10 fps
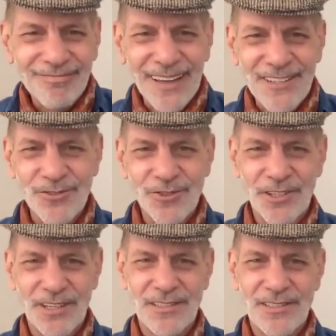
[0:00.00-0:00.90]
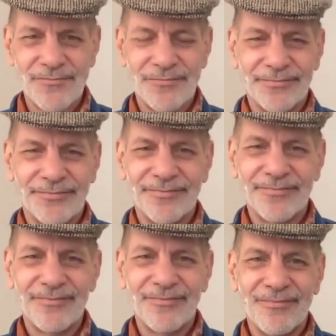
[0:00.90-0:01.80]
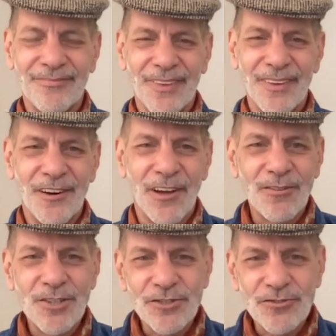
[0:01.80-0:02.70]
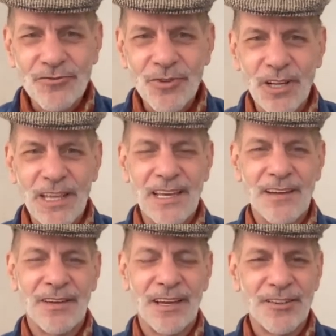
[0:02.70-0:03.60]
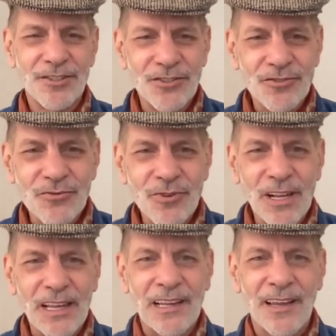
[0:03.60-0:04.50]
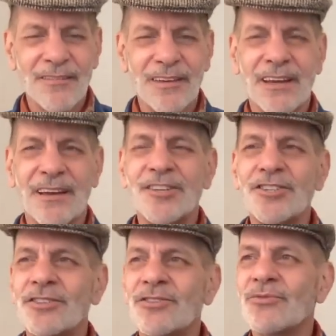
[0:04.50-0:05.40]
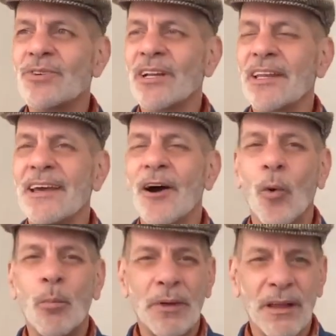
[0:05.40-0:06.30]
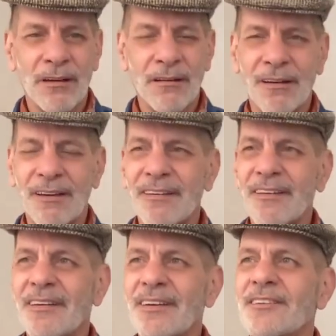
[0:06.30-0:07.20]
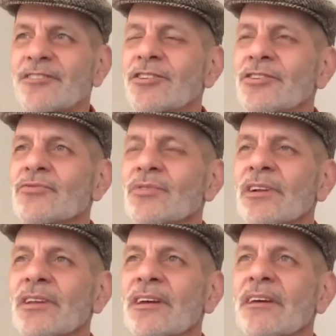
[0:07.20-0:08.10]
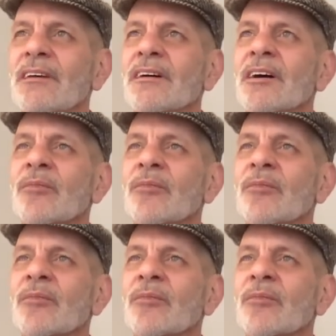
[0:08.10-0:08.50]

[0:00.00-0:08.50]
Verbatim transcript: That's who she is. You know, she's really giving, she's really loving, she's really open, she's really